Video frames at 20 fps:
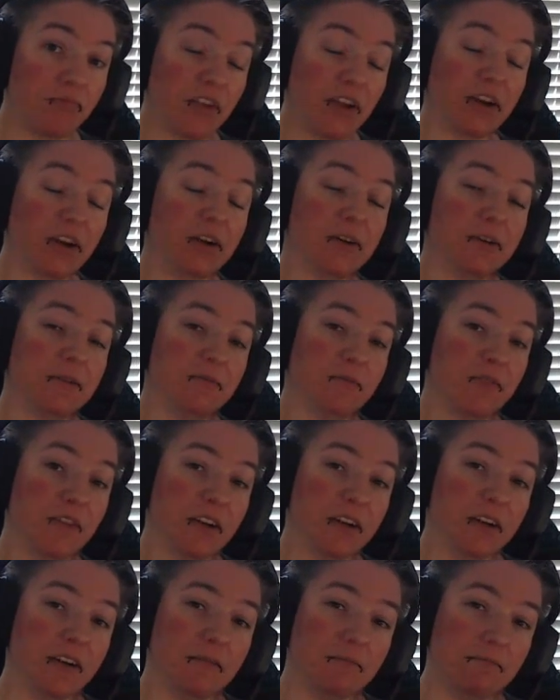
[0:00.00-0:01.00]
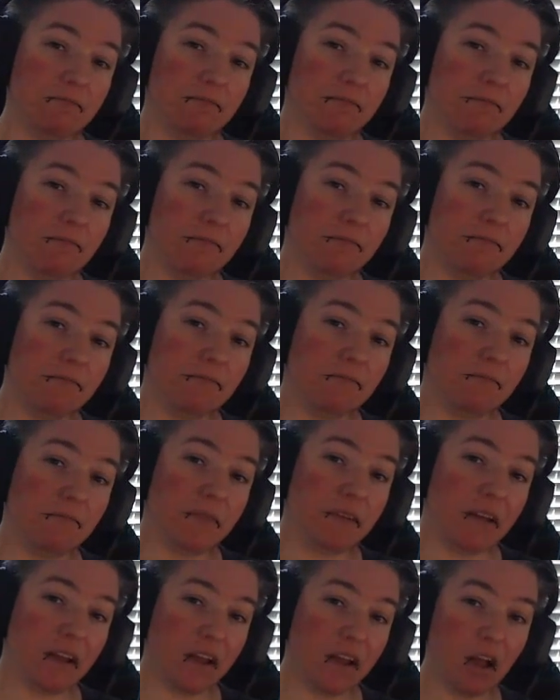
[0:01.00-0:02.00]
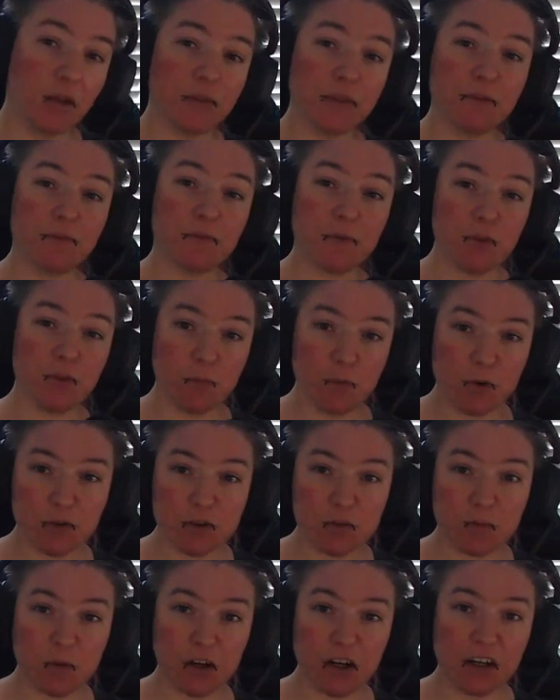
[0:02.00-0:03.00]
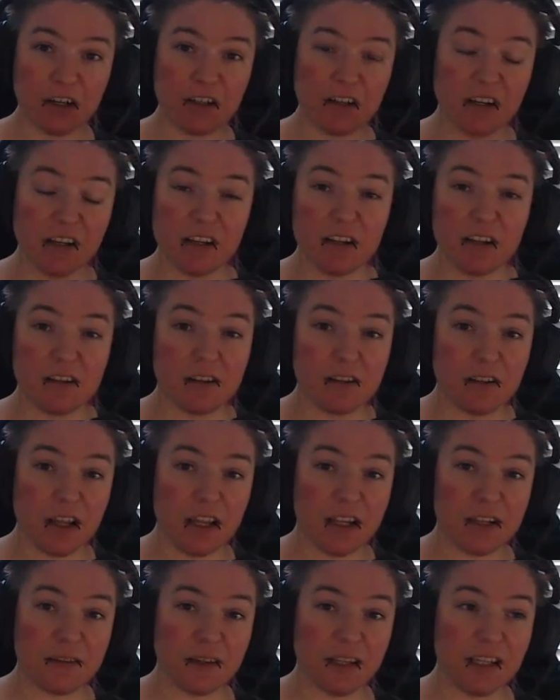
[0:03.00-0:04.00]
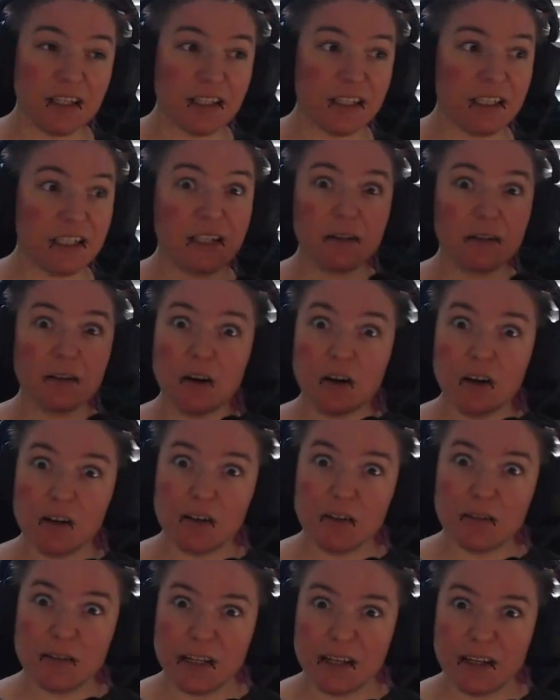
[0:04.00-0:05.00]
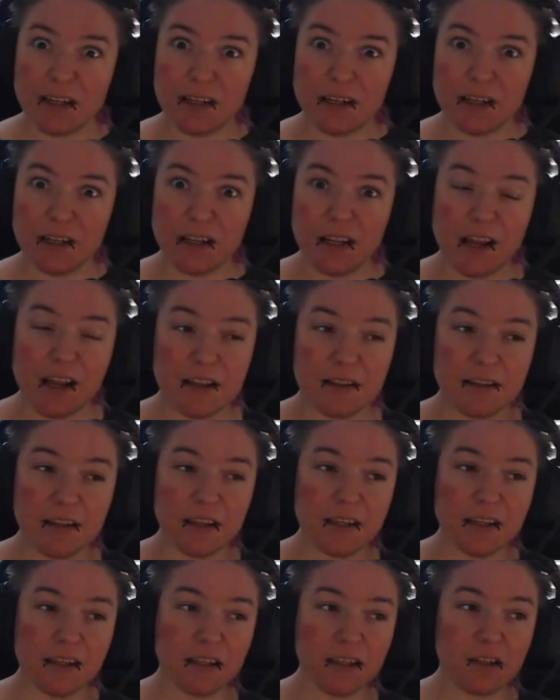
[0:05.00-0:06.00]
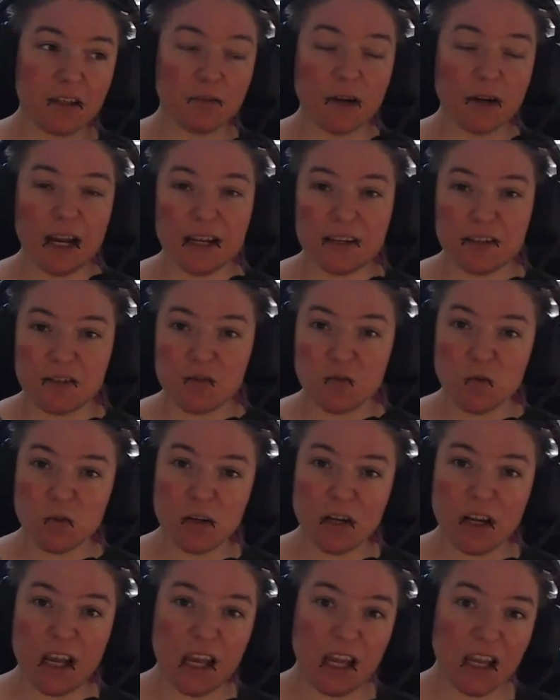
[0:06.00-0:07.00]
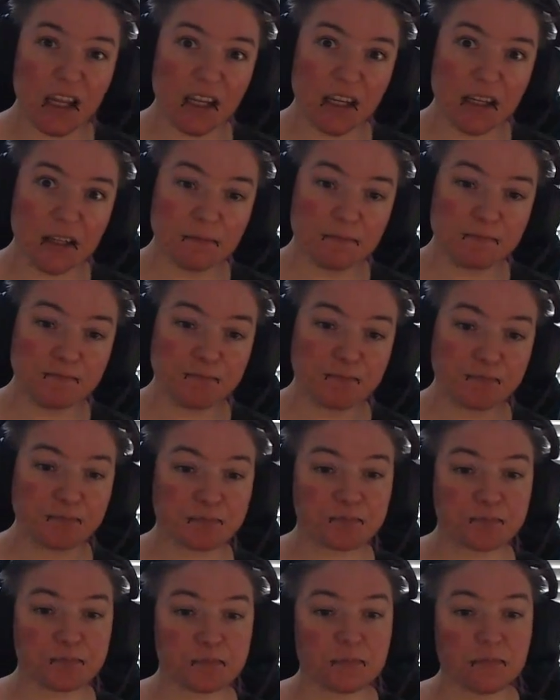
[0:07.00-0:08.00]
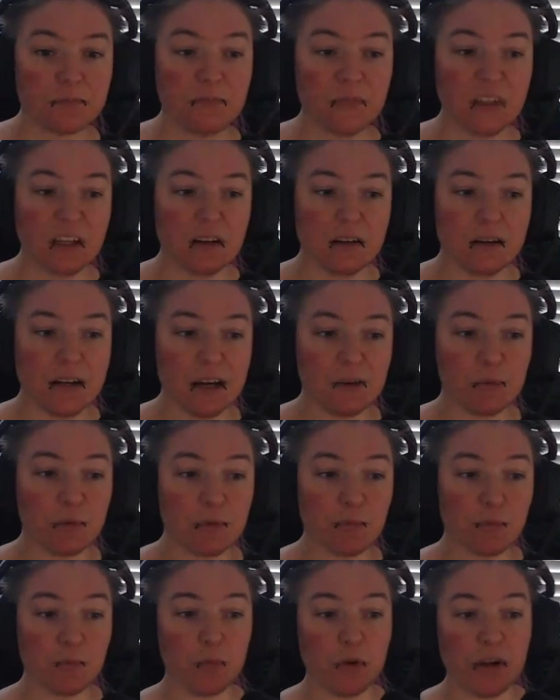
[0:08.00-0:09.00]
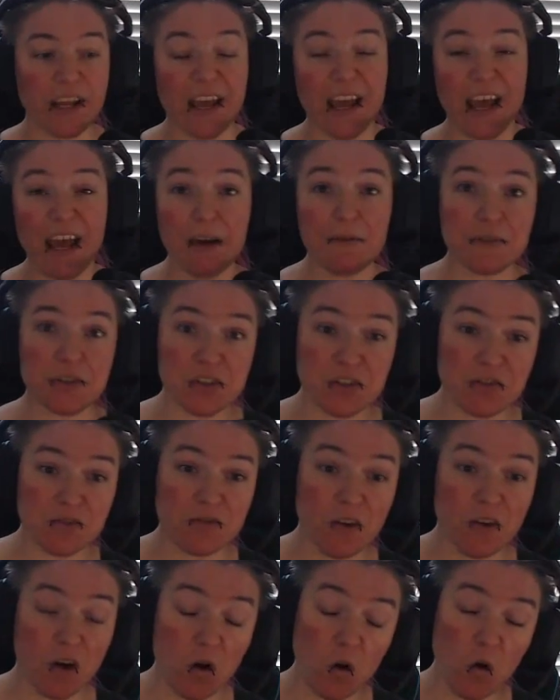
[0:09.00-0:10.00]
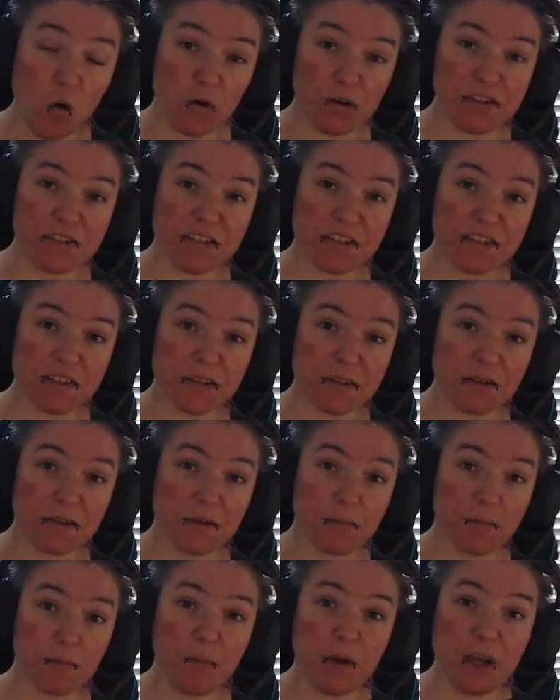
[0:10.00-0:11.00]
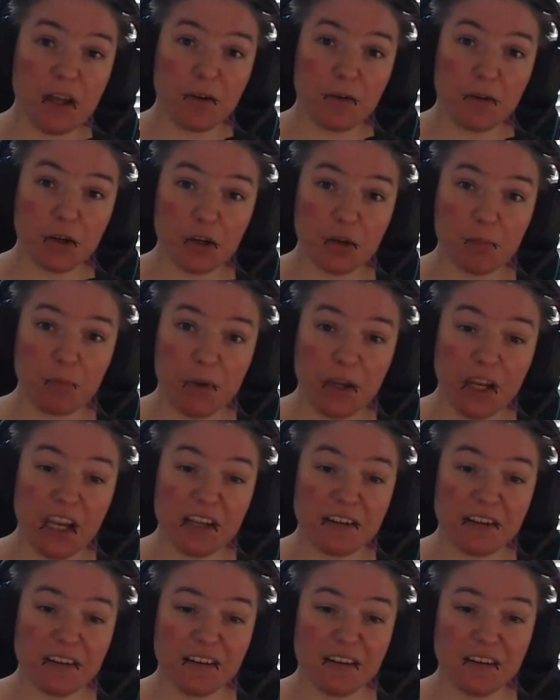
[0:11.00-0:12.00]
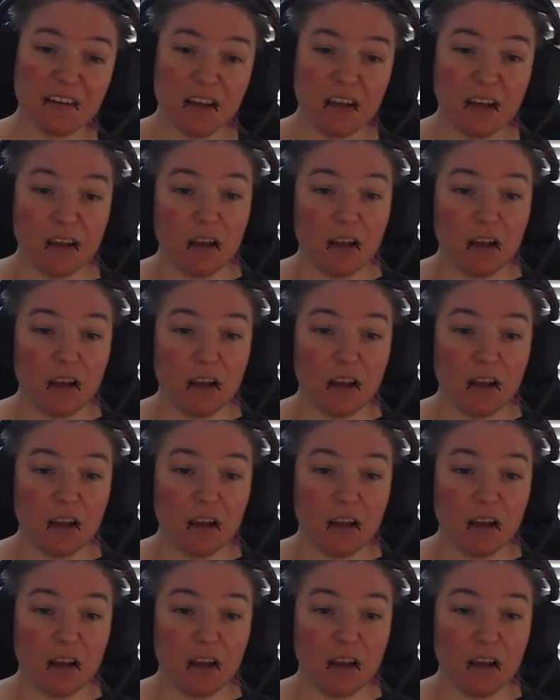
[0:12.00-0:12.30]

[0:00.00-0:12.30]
they're healthy for the most part, and they eat all day and they eat grass or hay. Now when we have a horse as a pet or companion,